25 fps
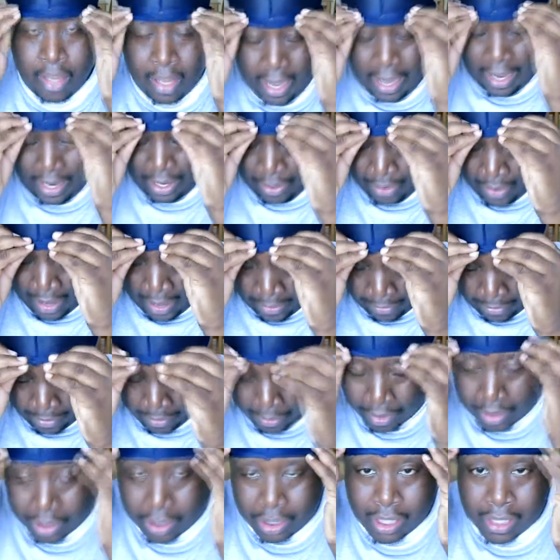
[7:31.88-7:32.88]
And you'll have
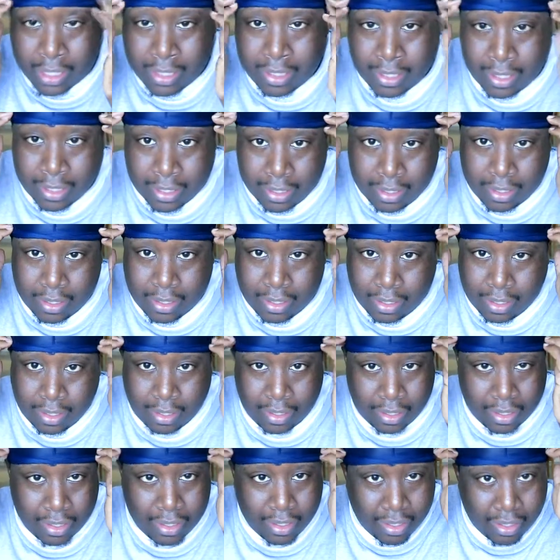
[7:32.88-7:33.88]
to adjust it
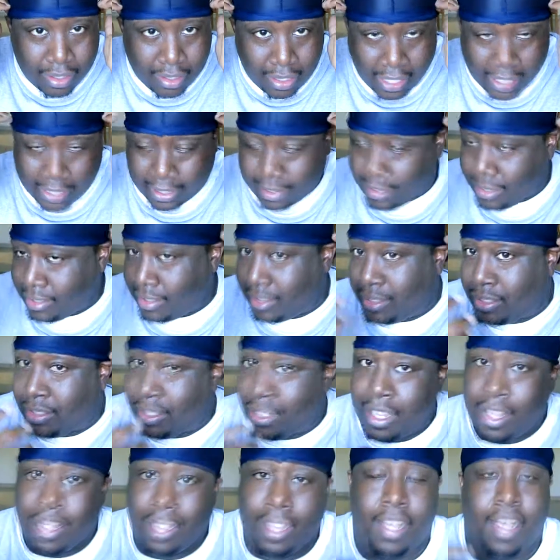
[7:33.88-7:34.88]
like this.
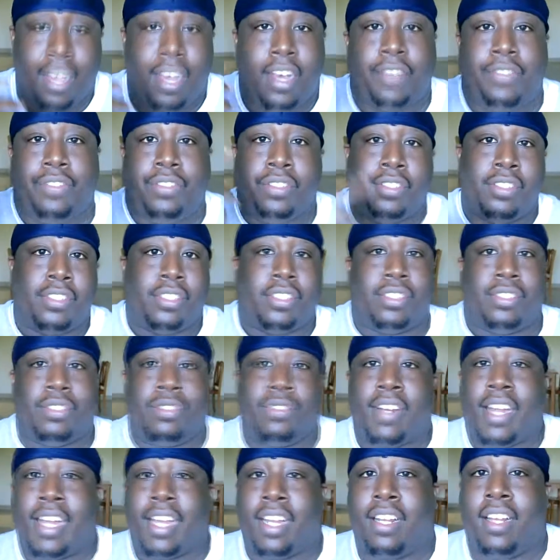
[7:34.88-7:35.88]
I've used this
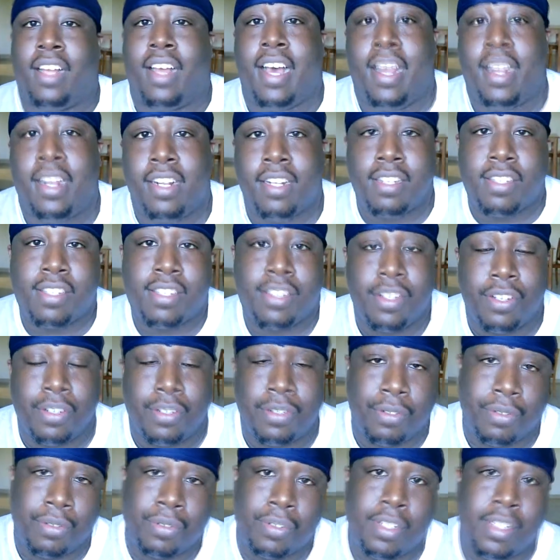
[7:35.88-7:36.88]
do-rag a lot,
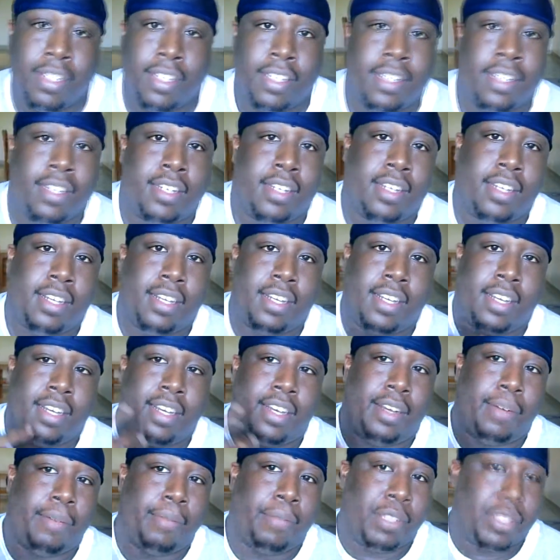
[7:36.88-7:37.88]
so
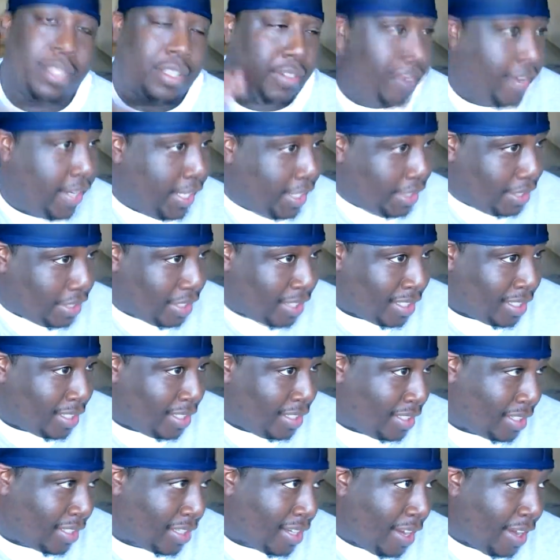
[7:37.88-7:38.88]
it's already
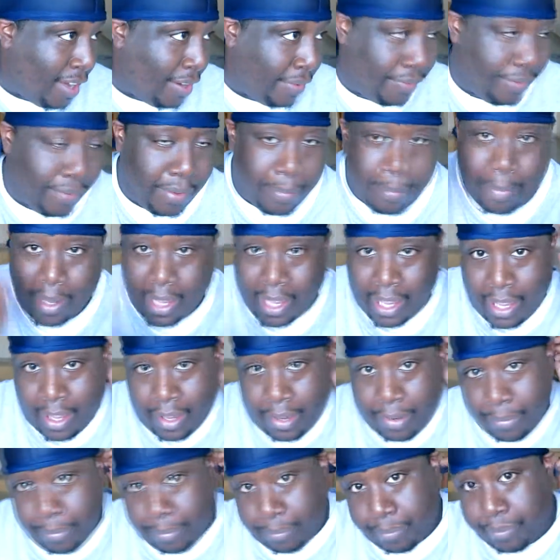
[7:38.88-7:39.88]
adjusted to kind of fit my
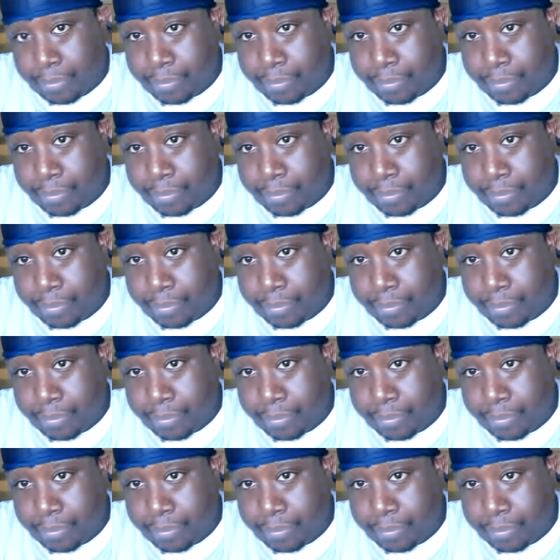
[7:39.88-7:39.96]
head.